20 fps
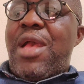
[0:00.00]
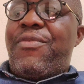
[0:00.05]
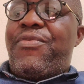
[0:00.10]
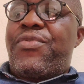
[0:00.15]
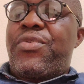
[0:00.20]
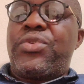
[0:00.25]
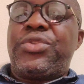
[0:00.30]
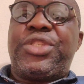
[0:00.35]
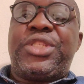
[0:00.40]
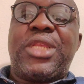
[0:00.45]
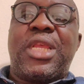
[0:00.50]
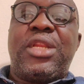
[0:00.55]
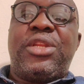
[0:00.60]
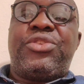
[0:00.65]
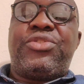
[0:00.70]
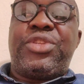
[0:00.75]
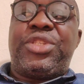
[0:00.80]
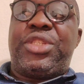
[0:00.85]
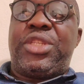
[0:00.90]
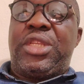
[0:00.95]

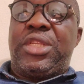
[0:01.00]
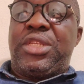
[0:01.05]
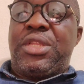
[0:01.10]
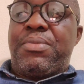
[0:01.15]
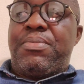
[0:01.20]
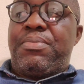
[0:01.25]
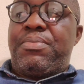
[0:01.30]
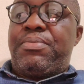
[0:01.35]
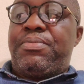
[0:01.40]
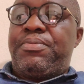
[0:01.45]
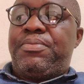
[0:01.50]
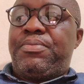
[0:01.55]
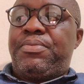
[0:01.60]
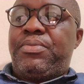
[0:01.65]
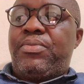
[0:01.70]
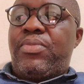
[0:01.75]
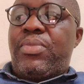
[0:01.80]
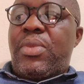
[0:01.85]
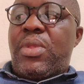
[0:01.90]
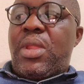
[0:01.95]
Afrocentrism.
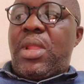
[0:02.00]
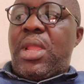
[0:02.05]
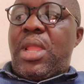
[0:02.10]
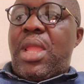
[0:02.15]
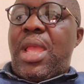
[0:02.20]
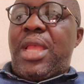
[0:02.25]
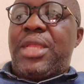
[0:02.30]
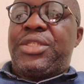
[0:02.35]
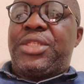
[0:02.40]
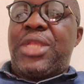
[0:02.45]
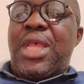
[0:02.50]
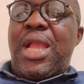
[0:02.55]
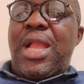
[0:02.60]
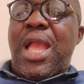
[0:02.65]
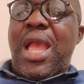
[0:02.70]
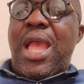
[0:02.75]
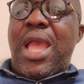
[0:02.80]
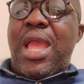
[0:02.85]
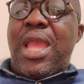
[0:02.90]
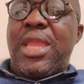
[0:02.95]

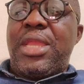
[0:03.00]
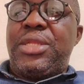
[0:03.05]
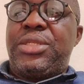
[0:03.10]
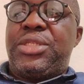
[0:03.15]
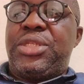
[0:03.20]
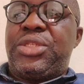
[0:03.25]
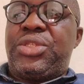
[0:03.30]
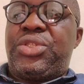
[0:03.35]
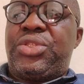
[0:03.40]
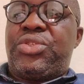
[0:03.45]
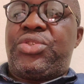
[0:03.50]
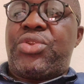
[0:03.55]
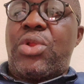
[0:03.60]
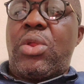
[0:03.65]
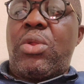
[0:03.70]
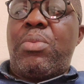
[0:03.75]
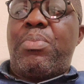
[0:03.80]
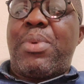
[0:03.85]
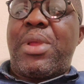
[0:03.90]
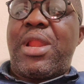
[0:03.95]
Asagai is a
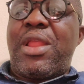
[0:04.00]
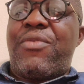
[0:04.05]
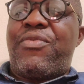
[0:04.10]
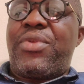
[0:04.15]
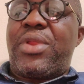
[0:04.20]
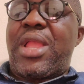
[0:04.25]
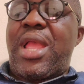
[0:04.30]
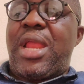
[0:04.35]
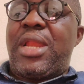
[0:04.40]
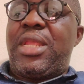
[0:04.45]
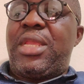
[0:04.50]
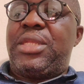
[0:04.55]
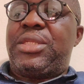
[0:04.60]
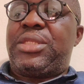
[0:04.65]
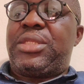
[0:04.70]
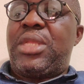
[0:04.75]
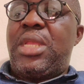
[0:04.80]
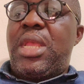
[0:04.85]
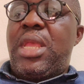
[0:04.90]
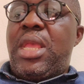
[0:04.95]
strong
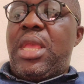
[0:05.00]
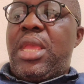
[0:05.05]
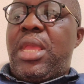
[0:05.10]
Pan-Africanist.